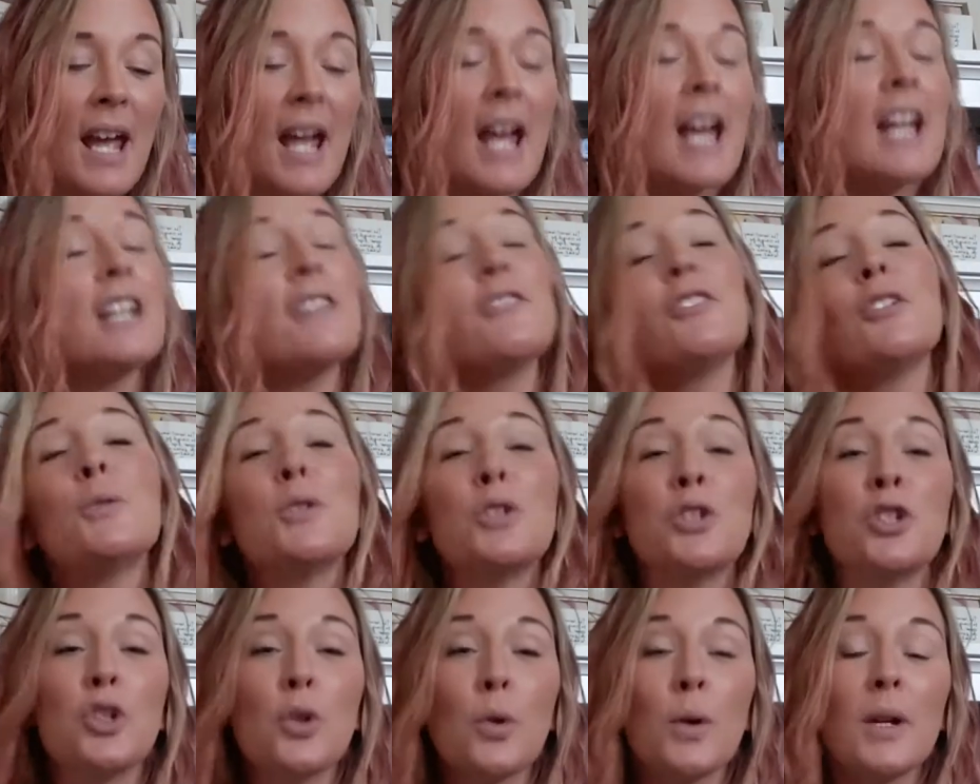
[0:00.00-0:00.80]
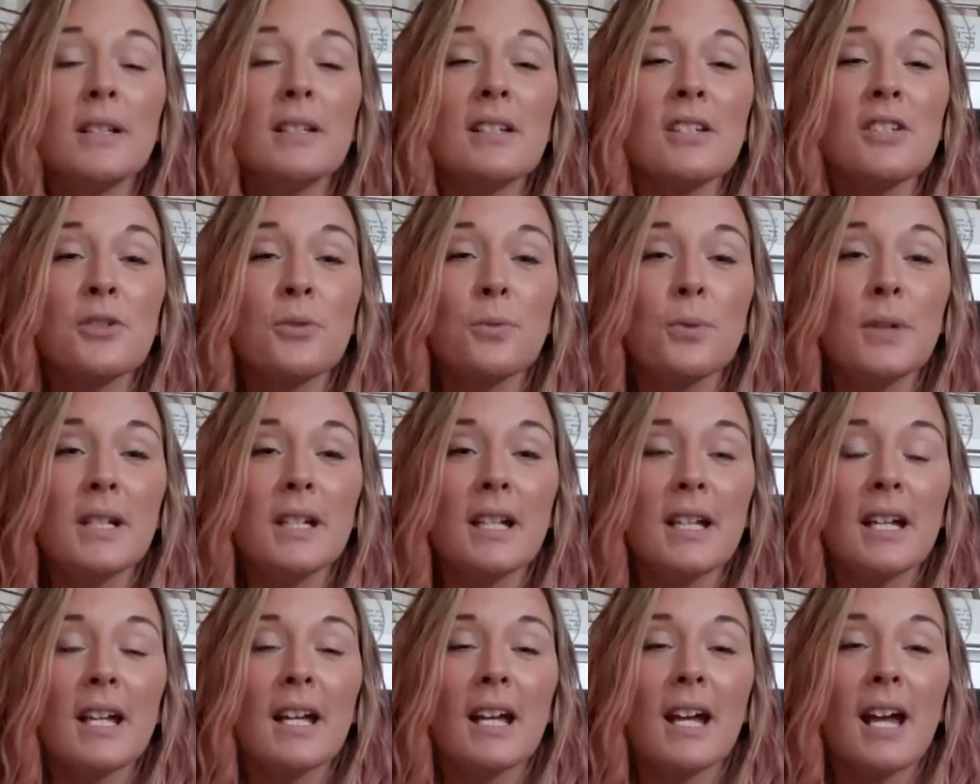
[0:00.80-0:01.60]
And if you enjoyed this
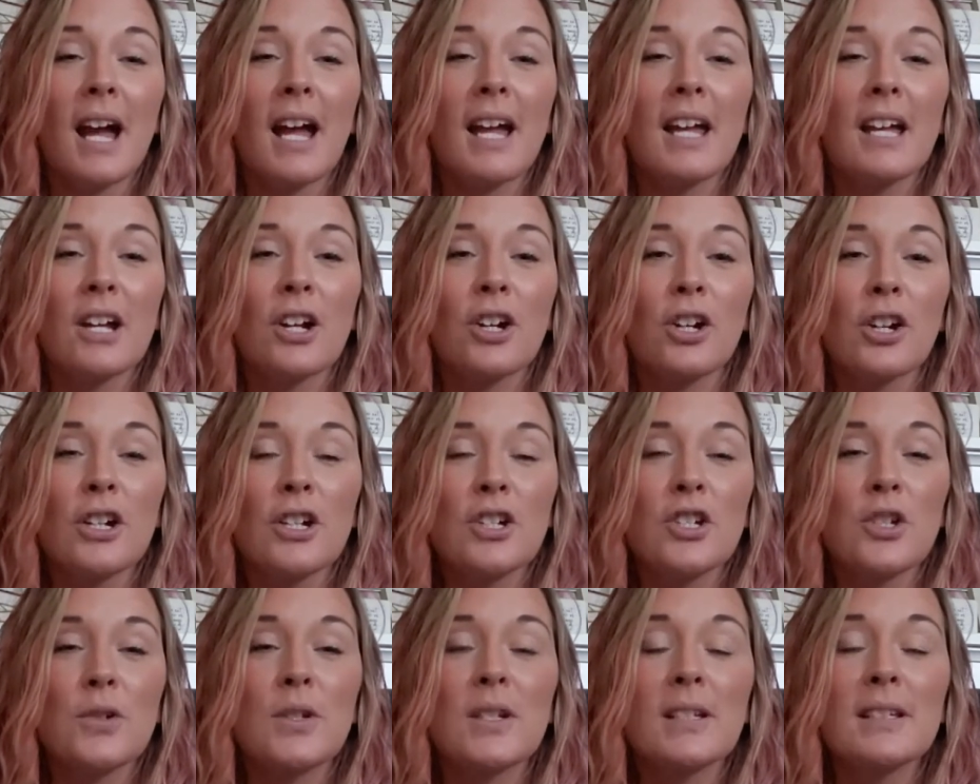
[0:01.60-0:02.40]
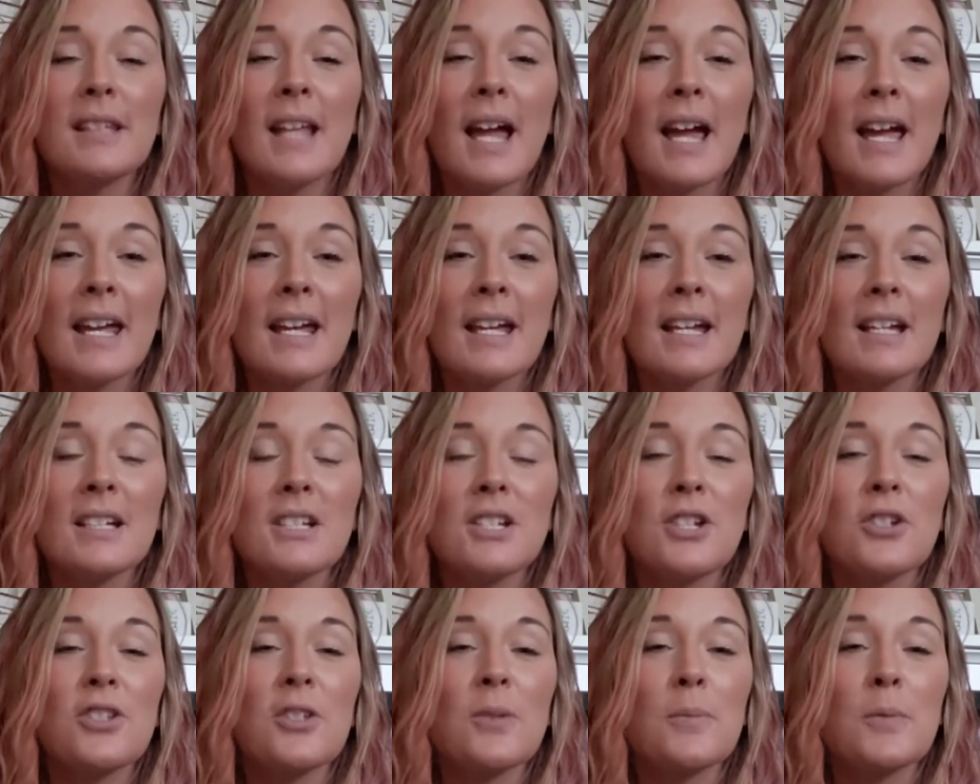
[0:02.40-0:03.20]
reading, I encourage you to like,
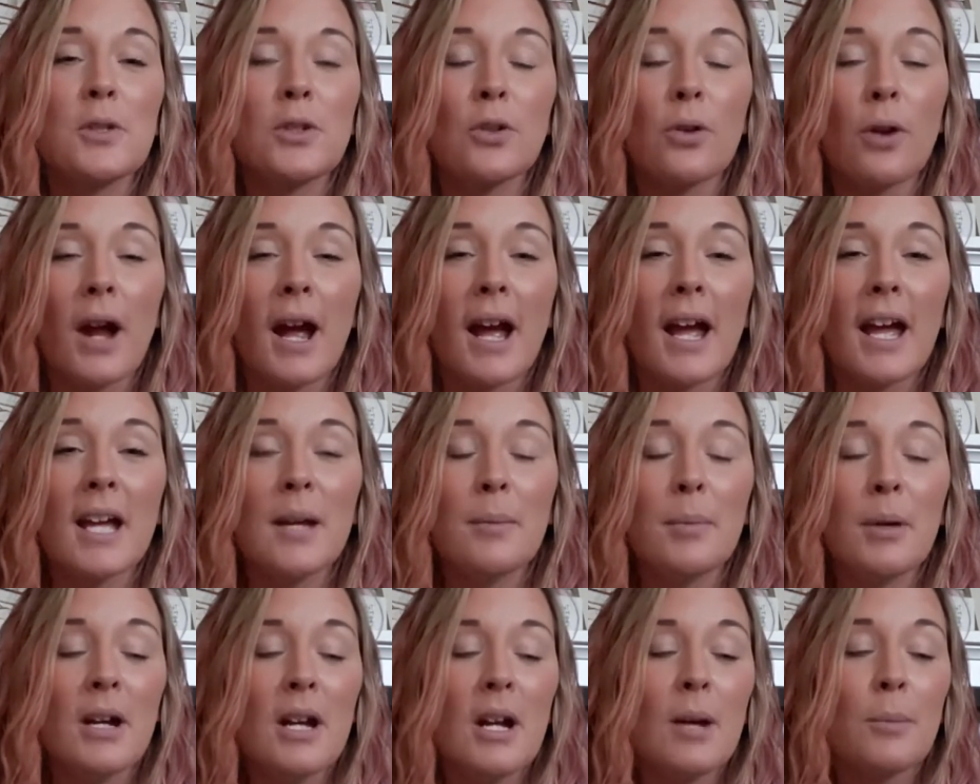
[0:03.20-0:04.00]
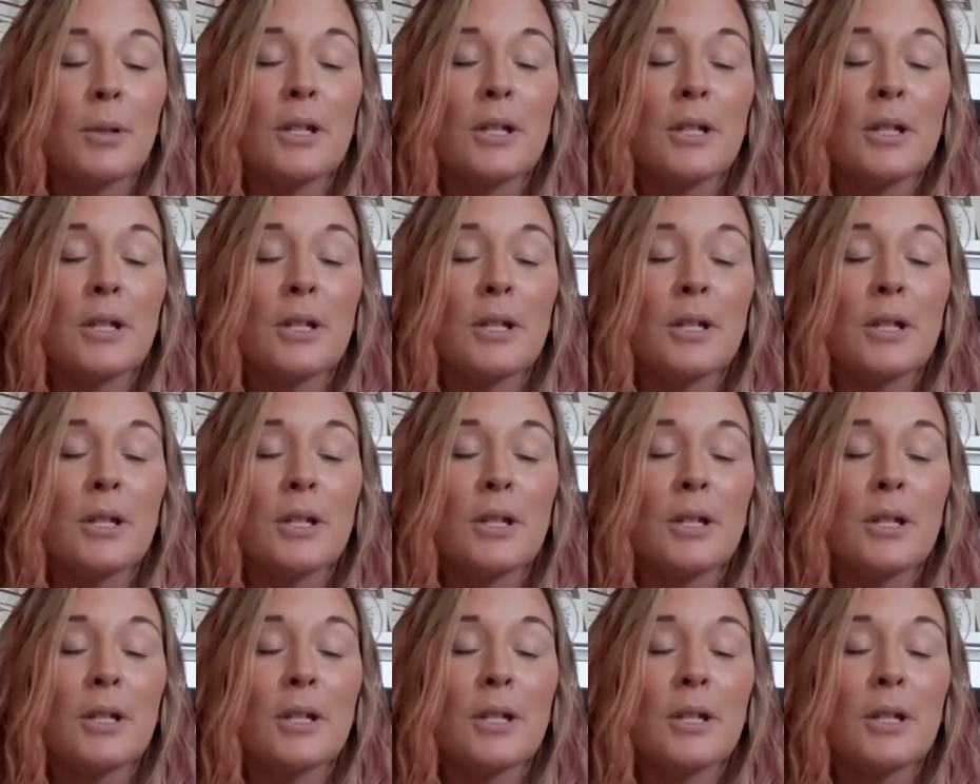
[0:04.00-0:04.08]
to subscribe.